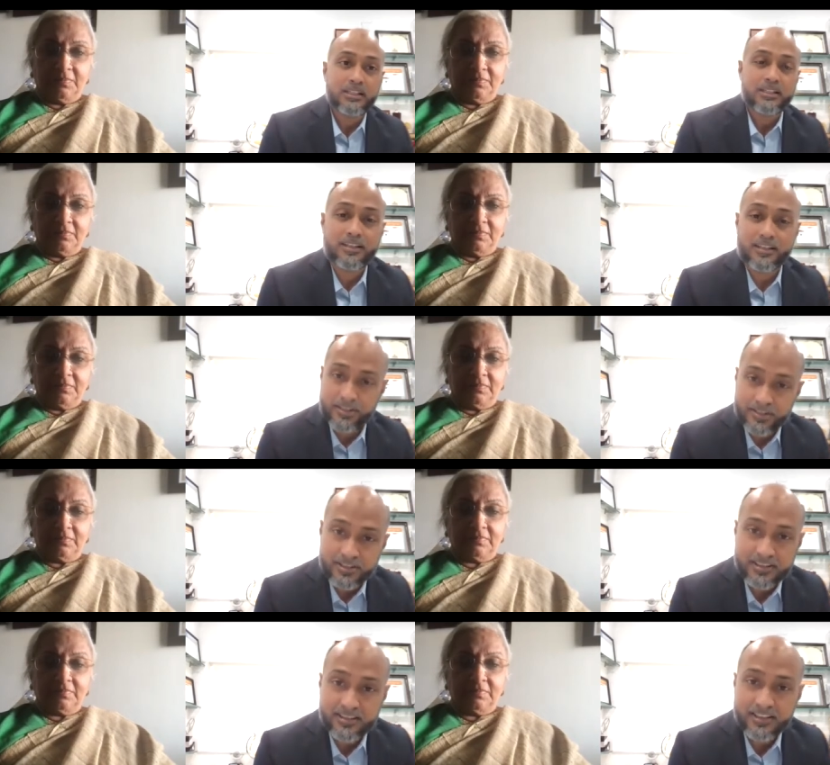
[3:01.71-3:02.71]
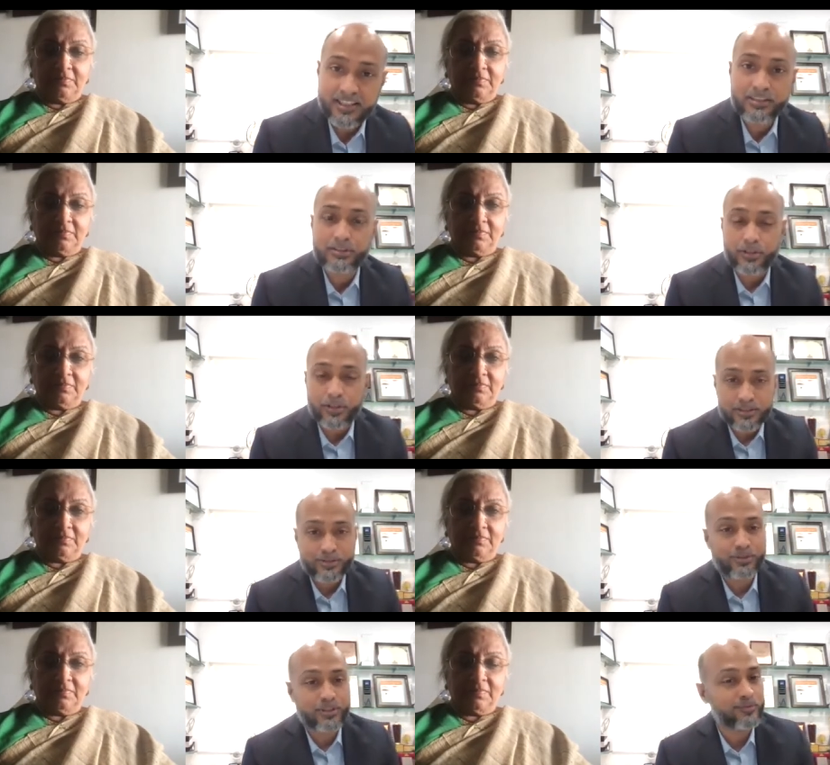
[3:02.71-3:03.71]
Speaker 1: uh, uh culture and
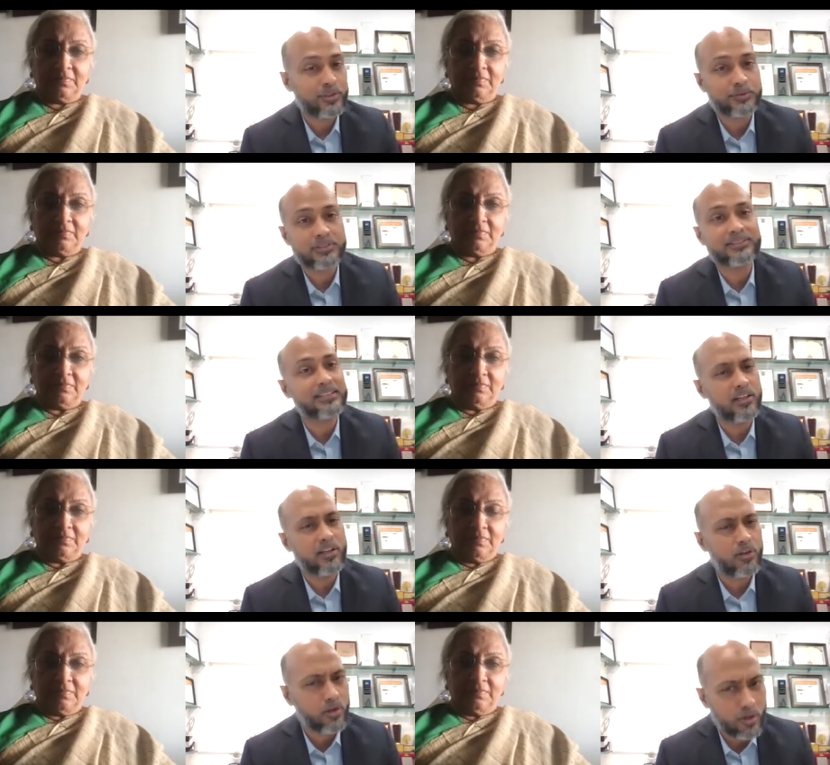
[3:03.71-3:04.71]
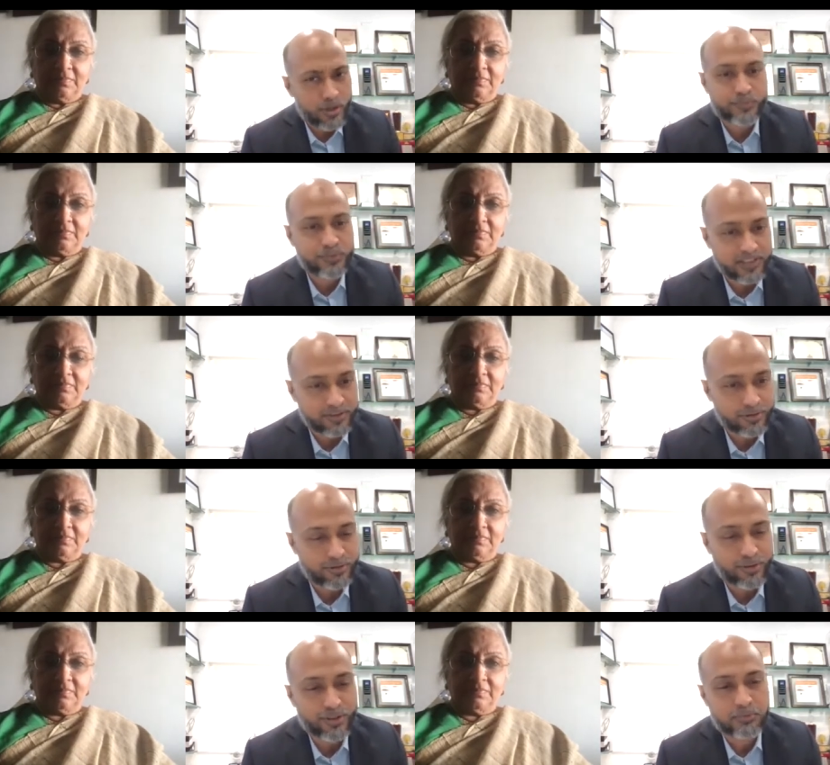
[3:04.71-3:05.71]
thoughts going forward, lot of things
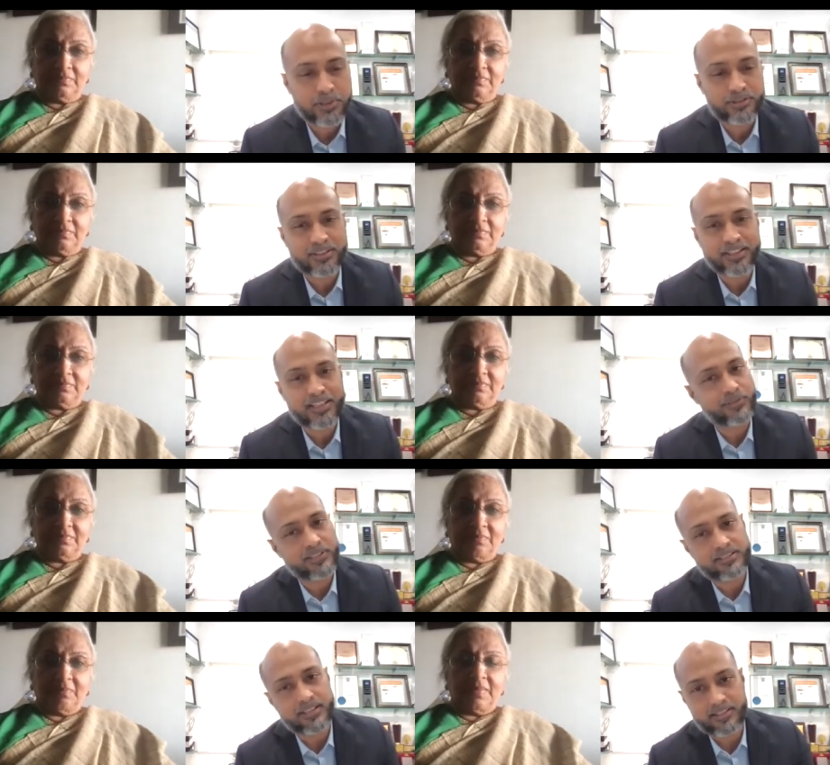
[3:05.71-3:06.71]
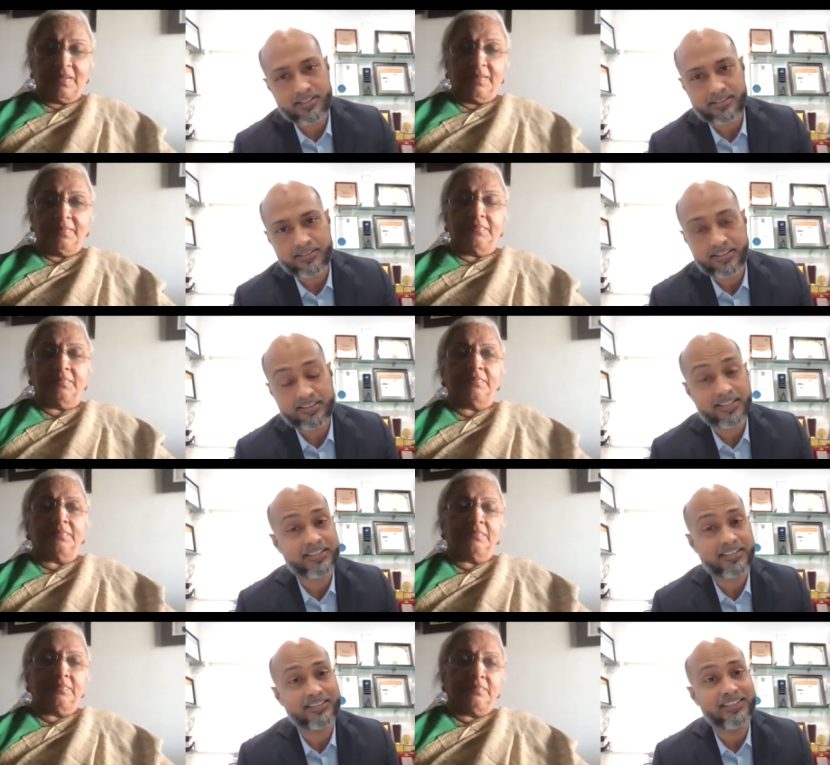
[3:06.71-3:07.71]
to talk about as far as Tara is concerned. As
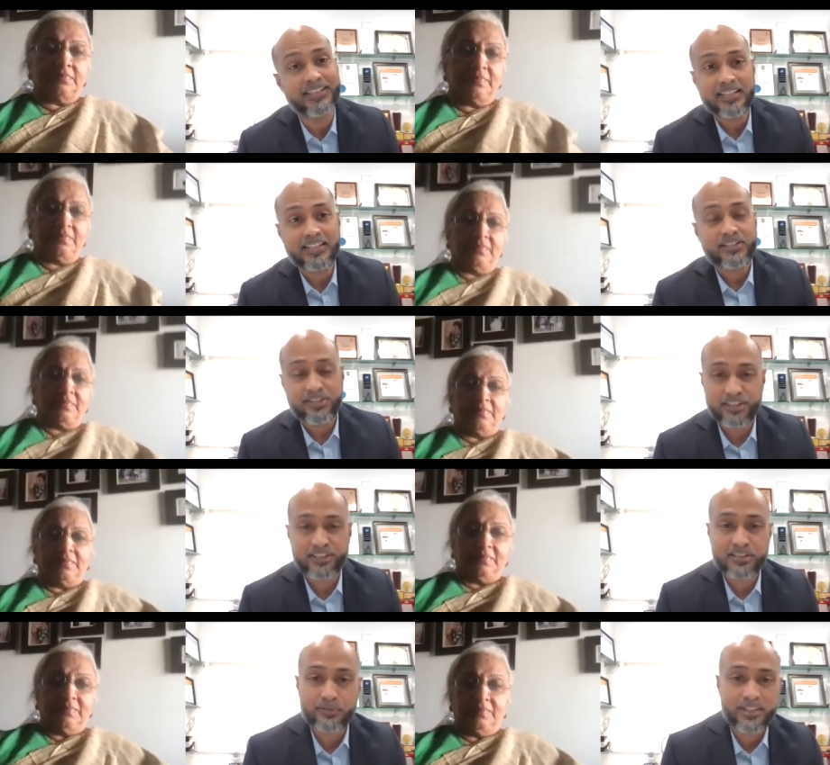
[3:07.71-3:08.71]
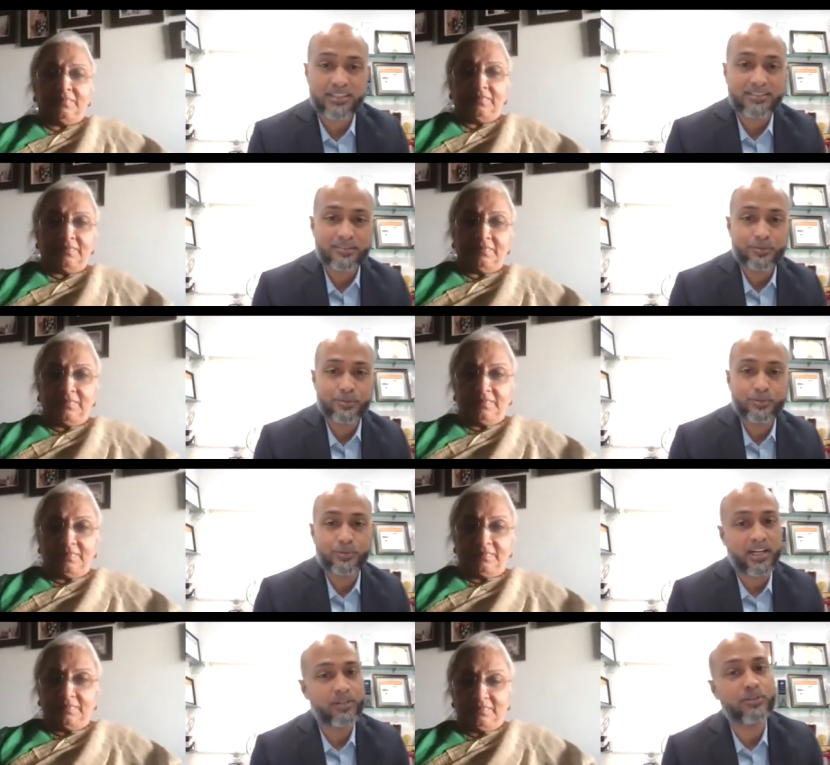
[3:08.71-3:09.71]
I said, she is the one
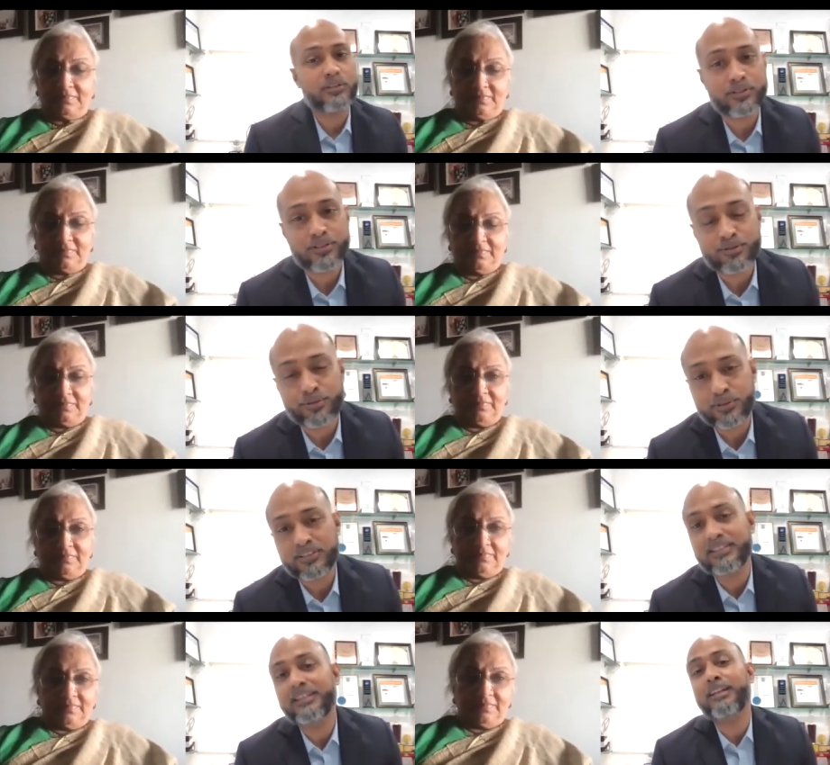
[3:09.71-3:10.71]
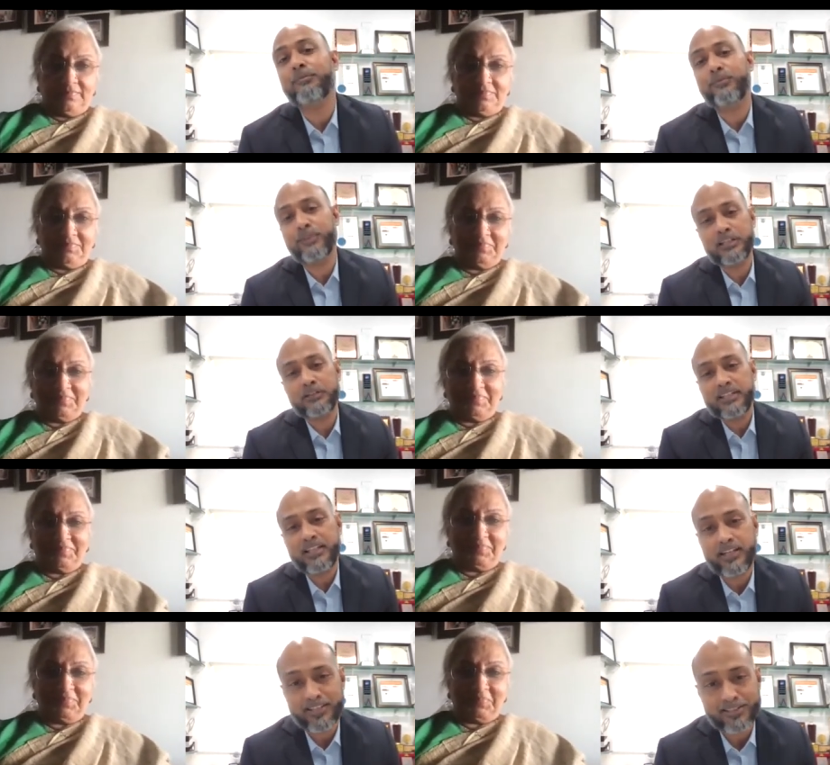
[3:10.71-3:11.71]
who I always hold in very,
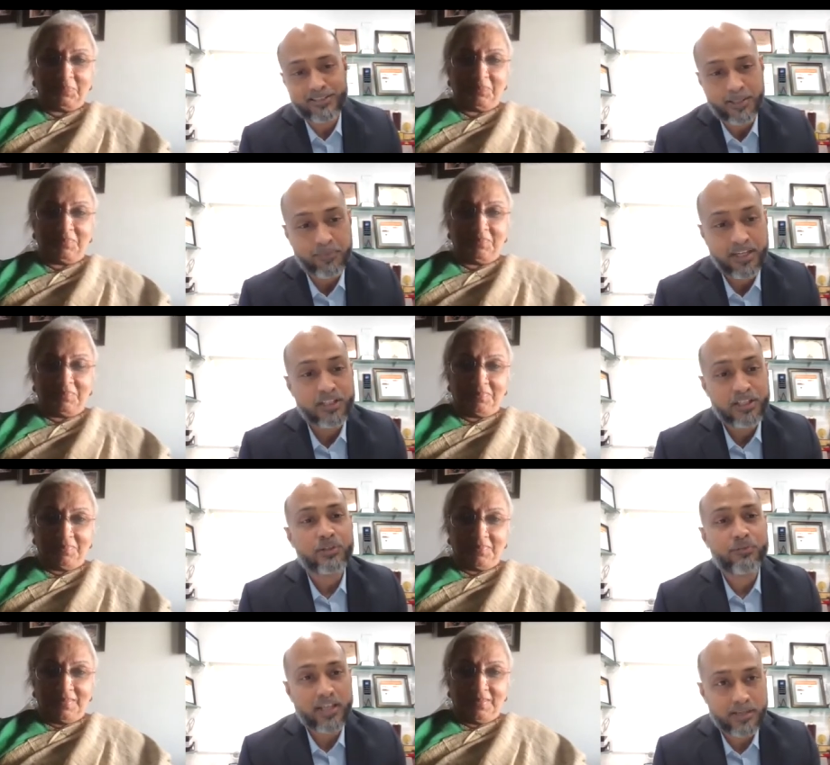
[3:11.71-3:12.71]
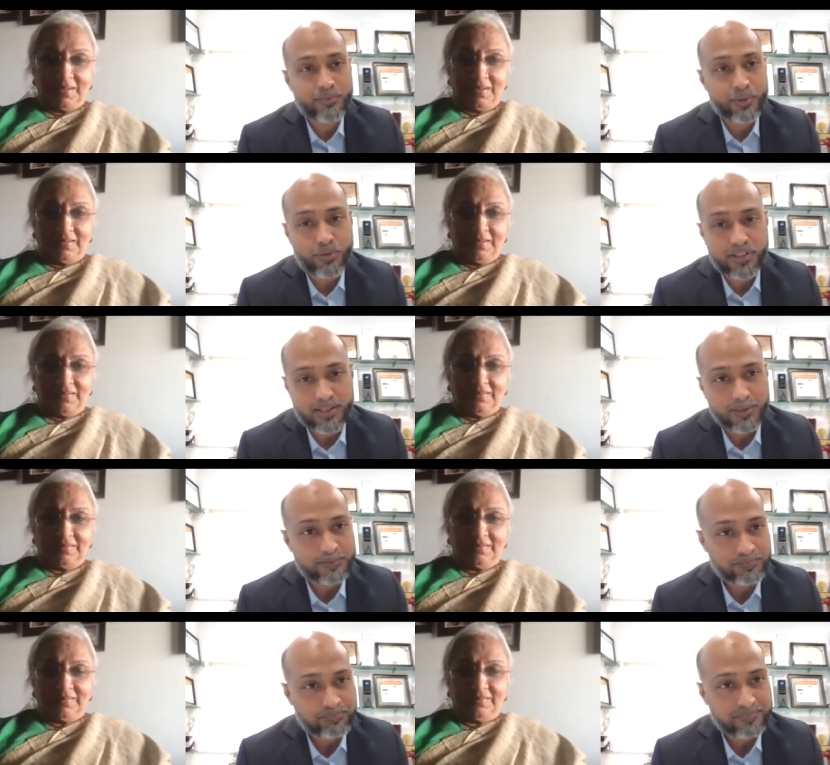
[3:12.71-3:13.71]
very high esteem. Welcome to you,
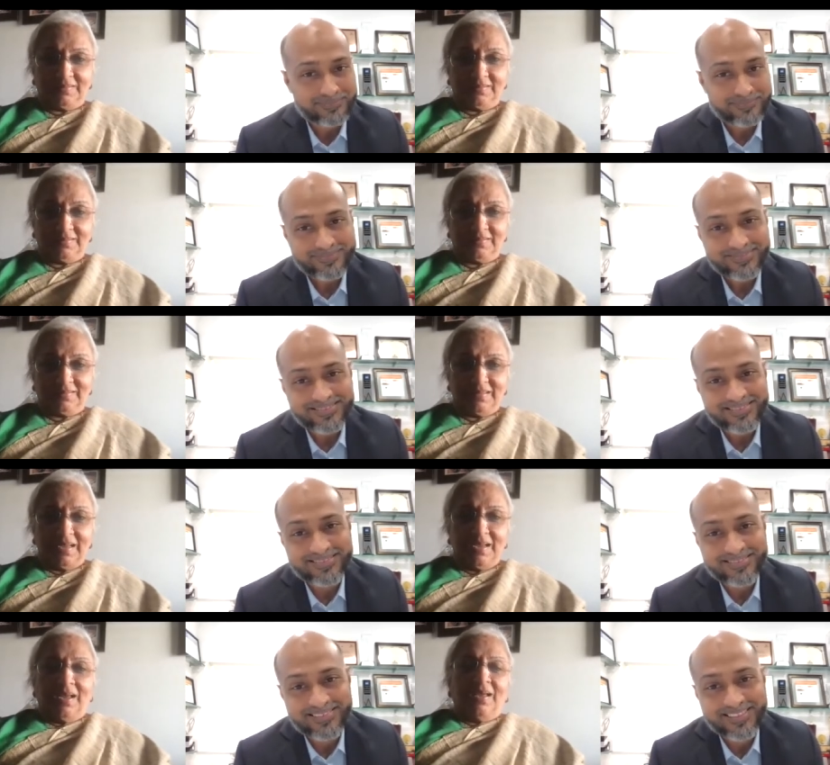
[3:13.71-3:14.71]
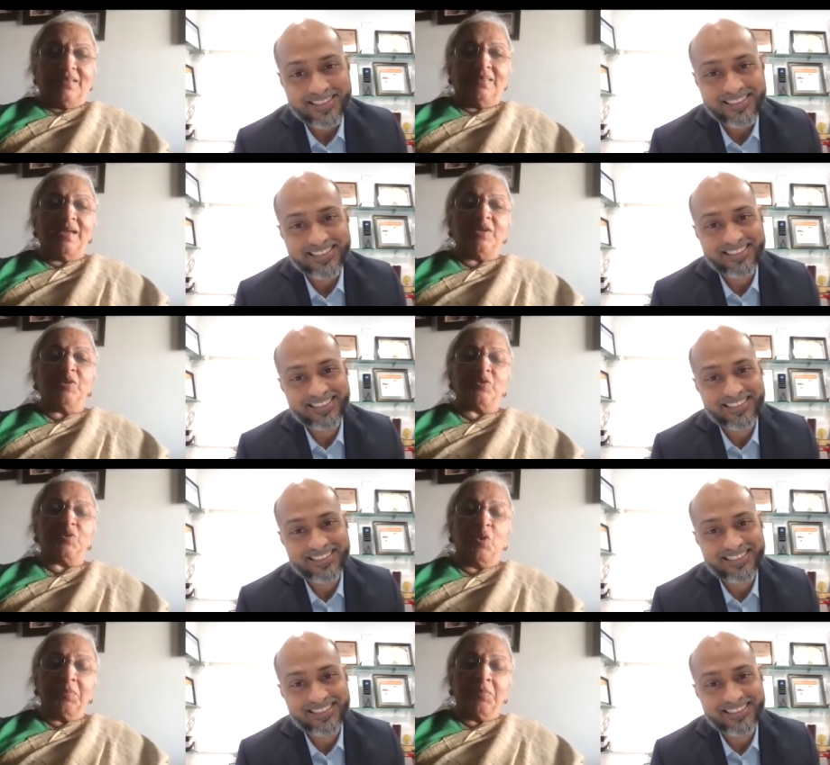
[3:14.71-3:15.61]
Tara.
Speaker 2: Thank you so